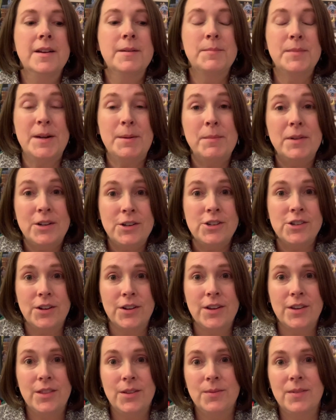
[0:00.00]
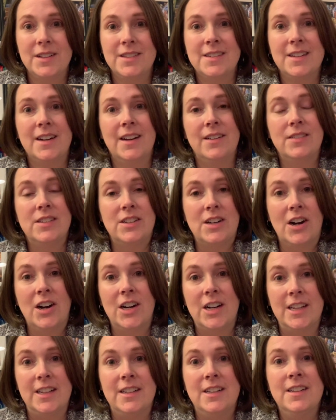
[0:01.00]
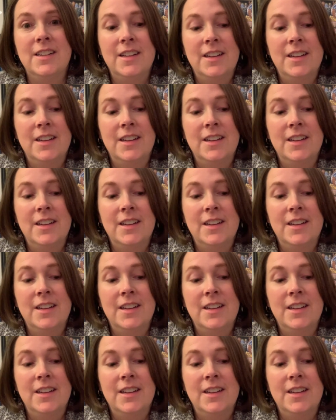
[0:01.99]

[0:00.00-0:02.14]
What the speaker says: But I'm going to show you the ones that I've started.